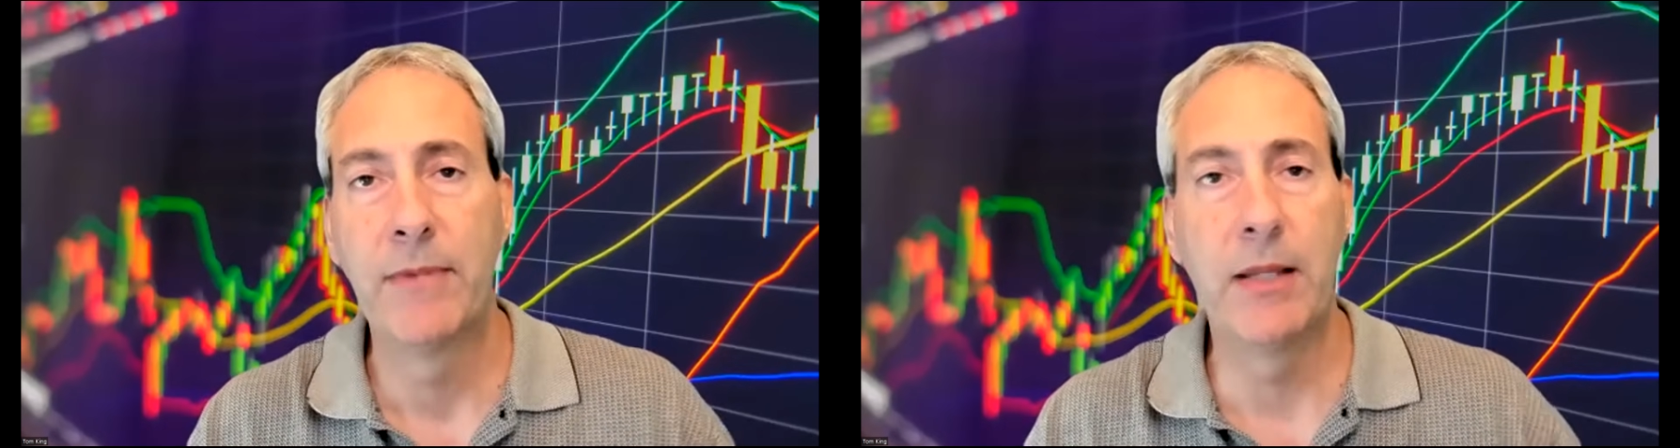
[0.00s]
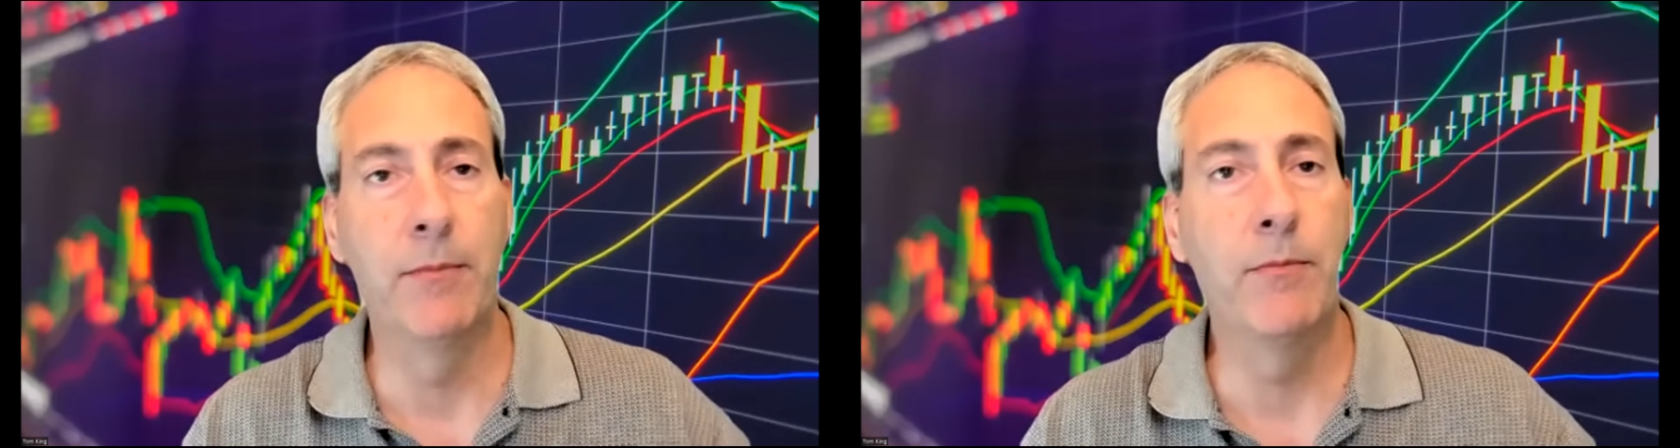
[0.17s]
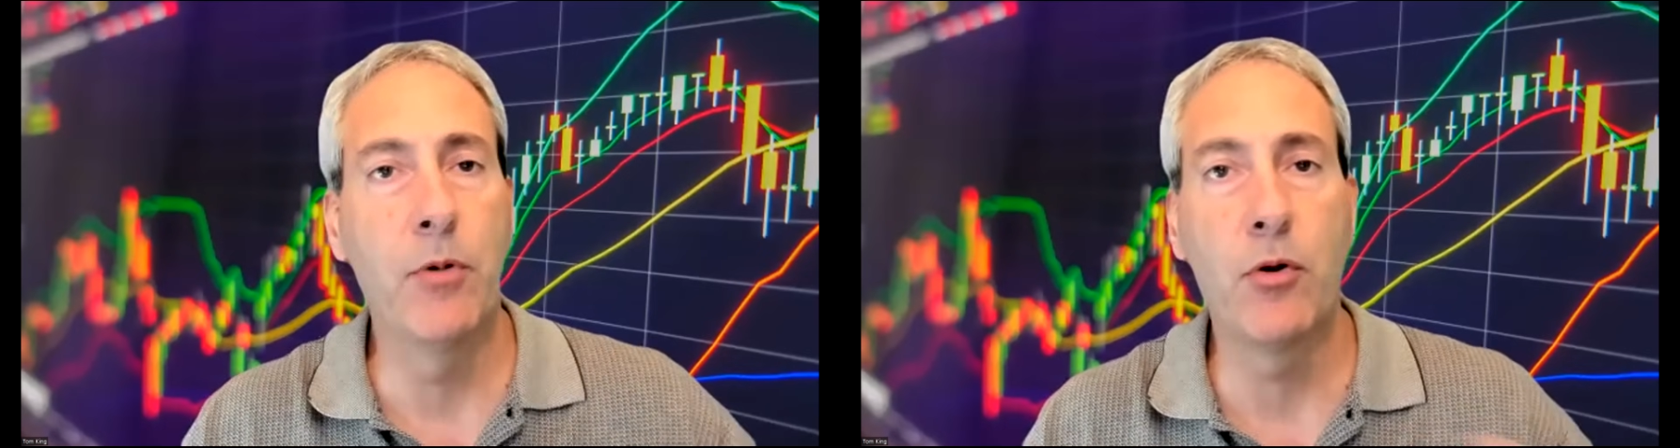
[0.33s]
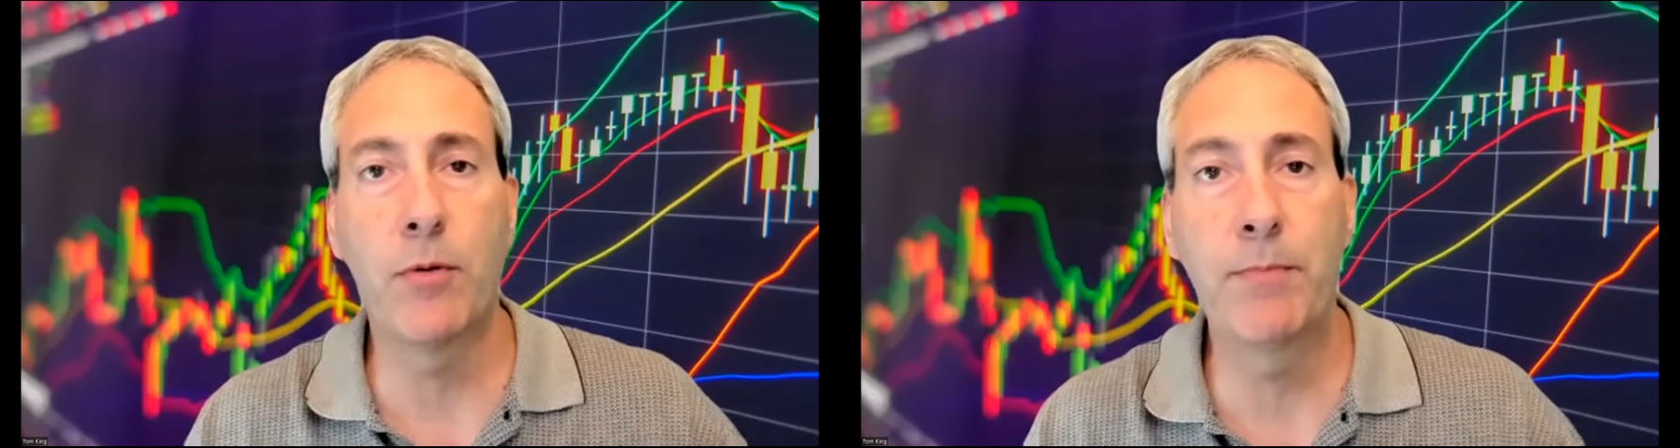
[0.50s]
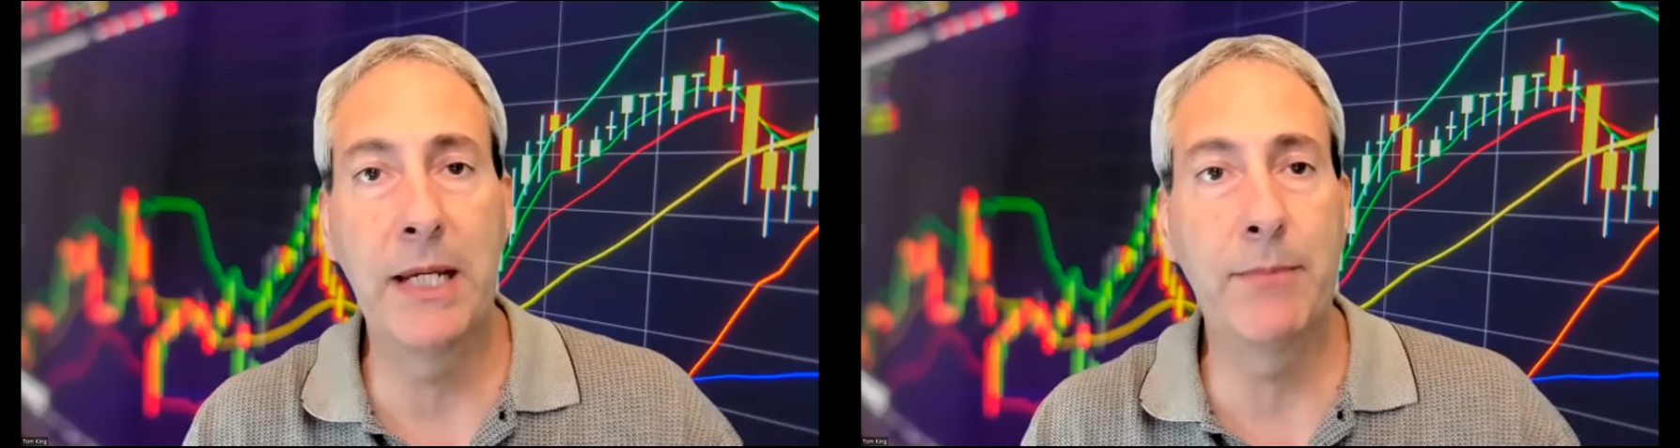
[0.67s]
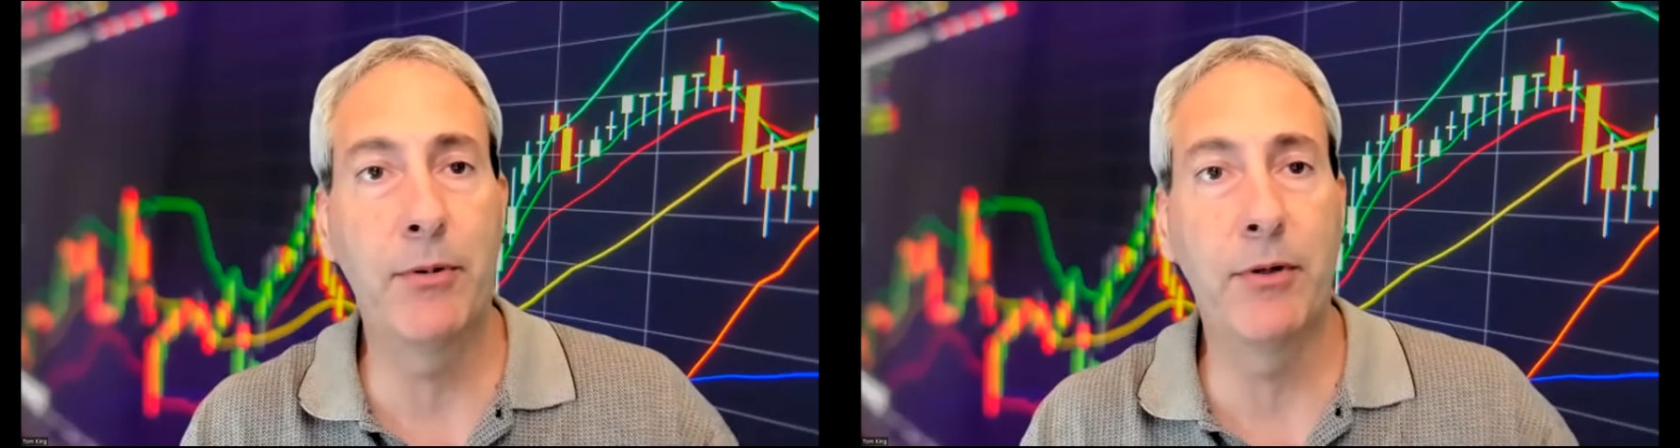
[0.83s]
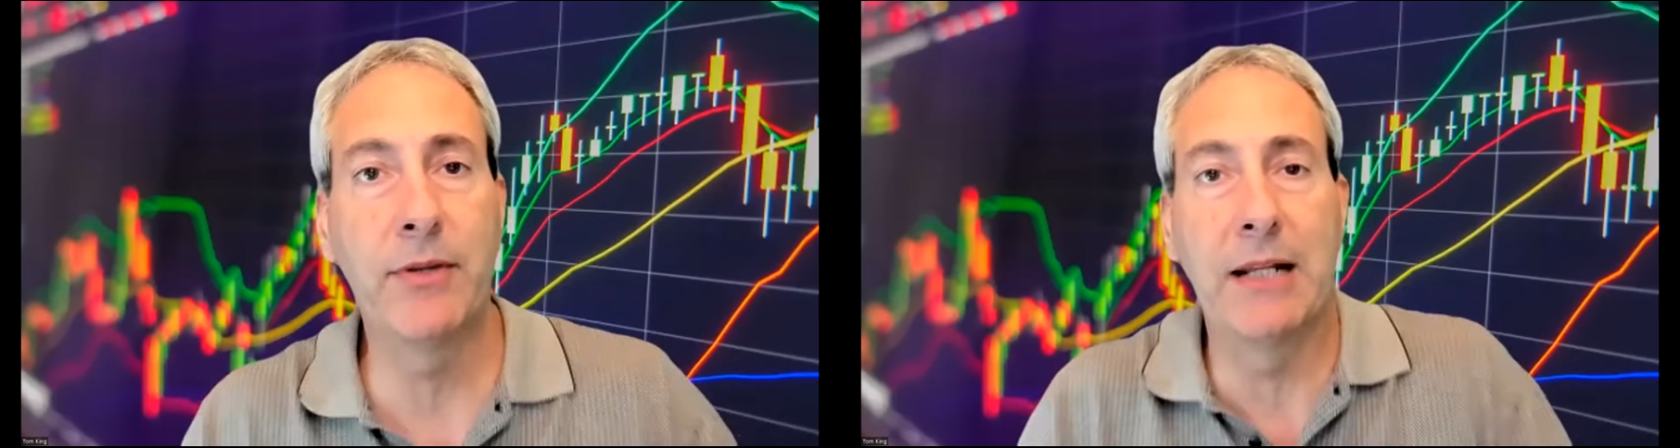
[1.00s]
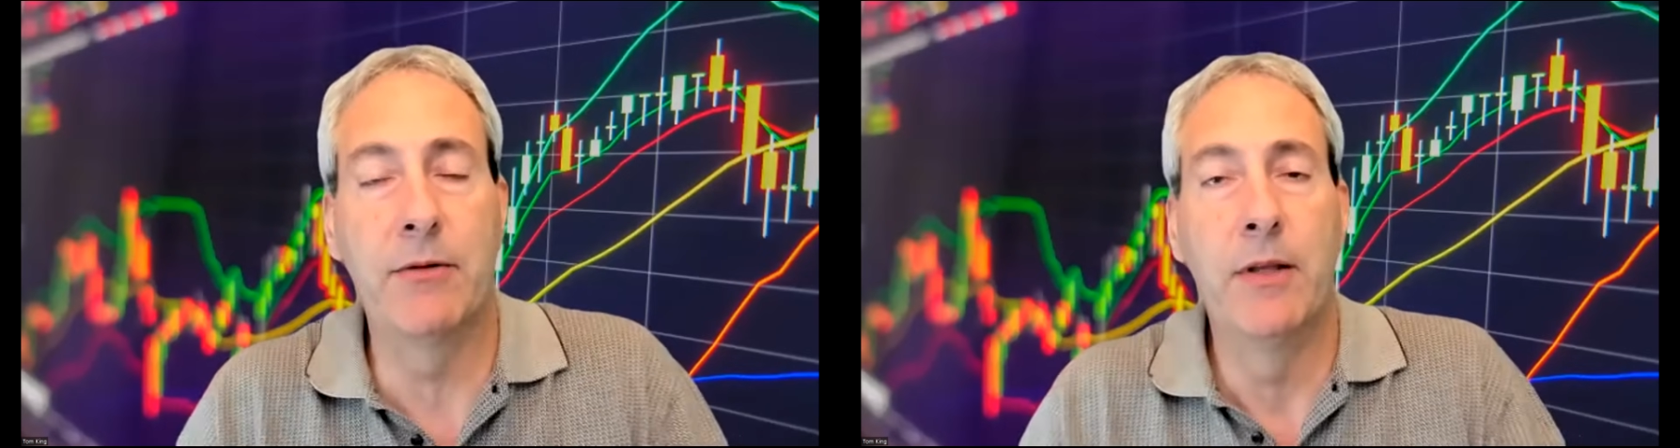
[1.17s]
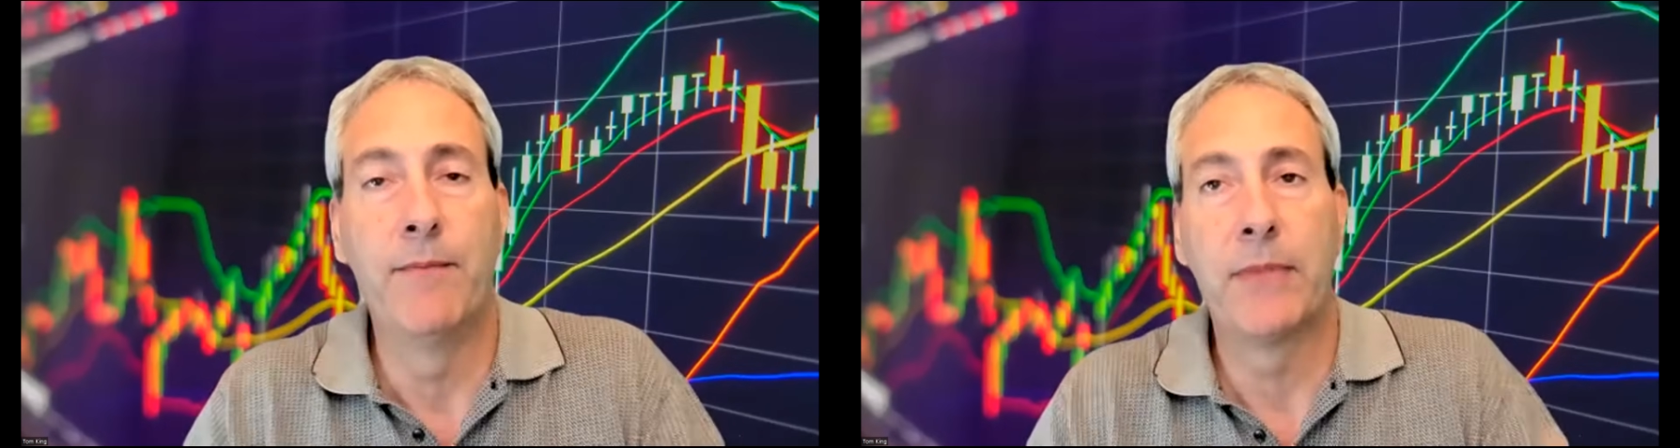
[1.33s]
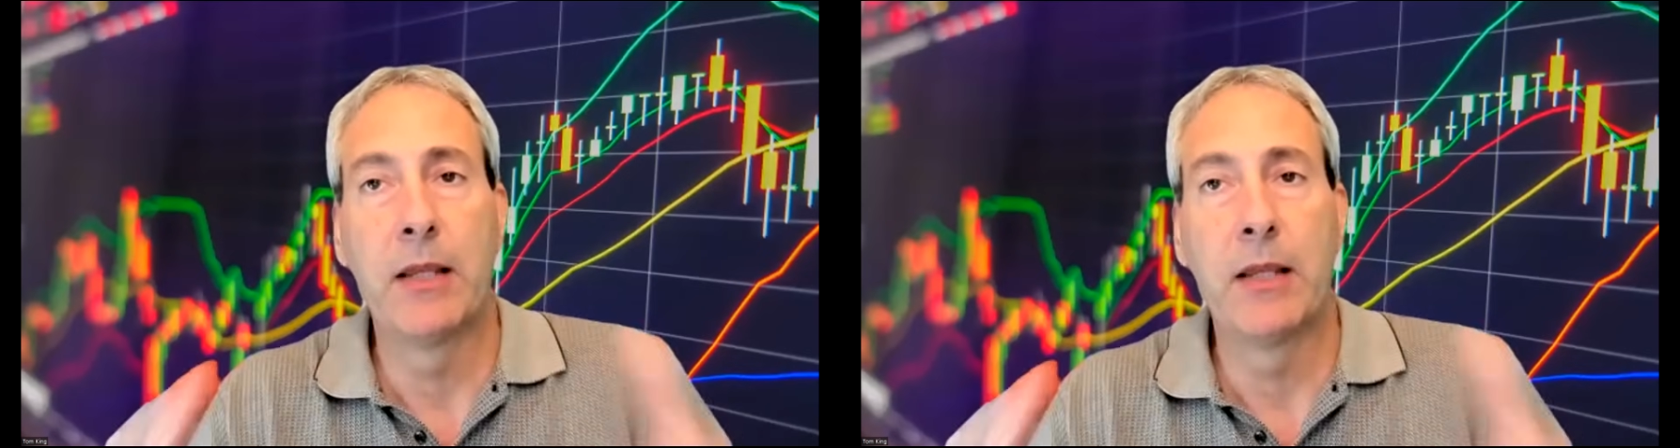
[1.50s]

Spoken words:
The more people that